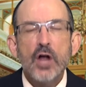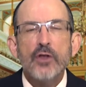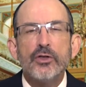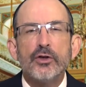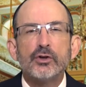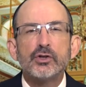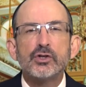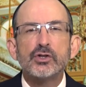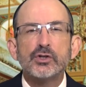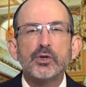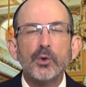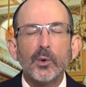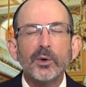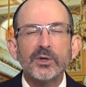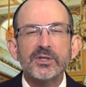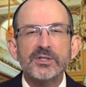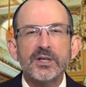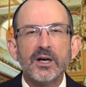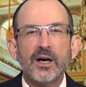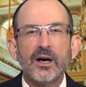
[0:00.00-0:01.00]
the
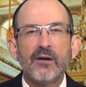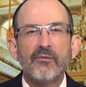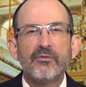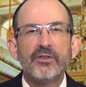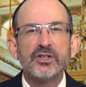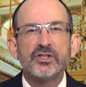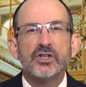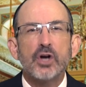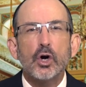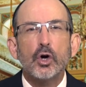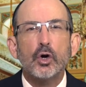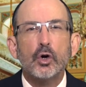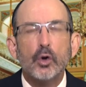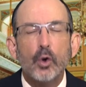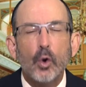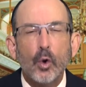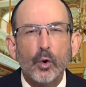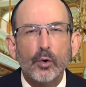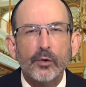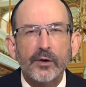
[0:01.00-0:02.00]
source of this
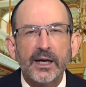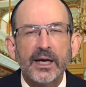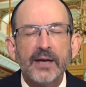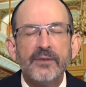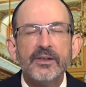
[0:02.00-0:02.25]
glory,